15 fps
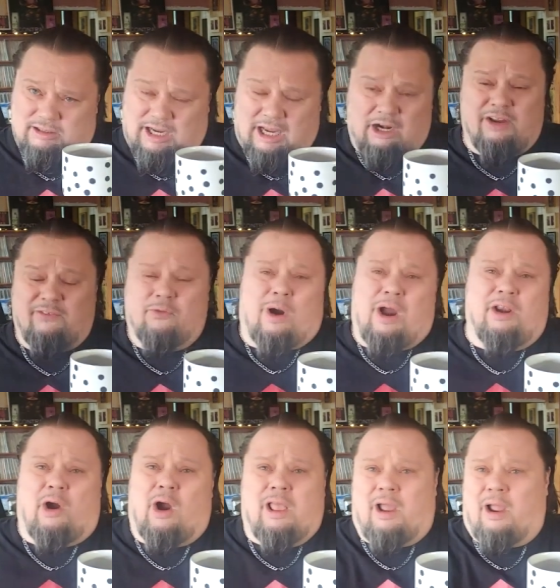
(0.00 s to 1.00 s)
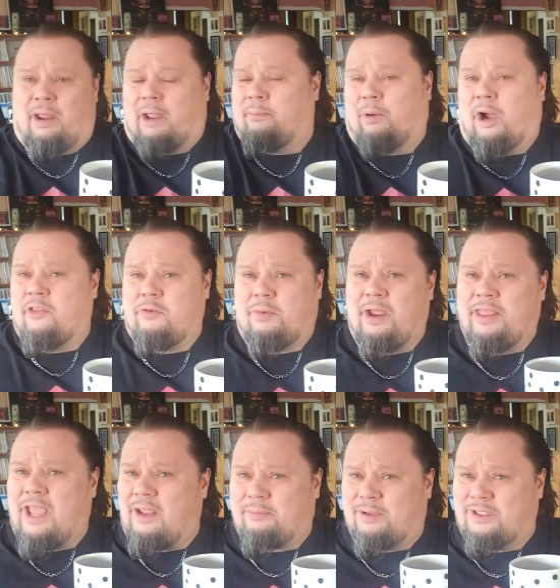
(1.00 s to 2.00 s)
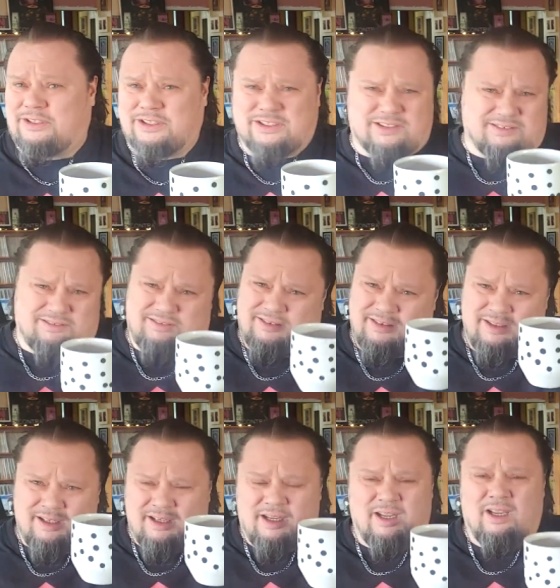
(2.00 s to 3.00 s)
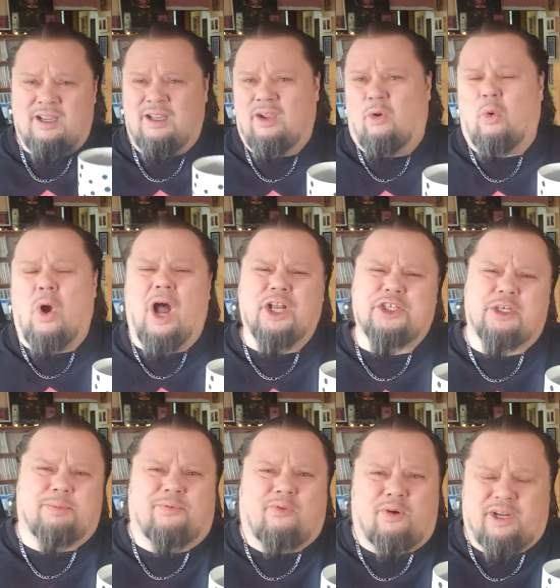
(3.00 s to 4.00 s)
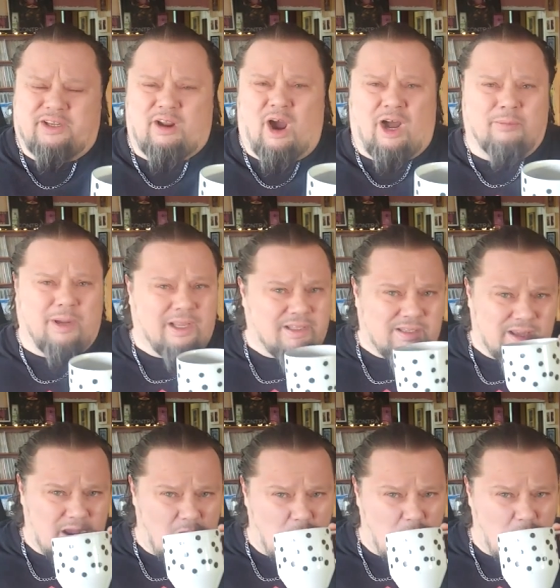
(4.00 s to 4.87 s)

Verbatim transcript: I don't even want to know I, I get bothered by that, but it's just watch it before you comment.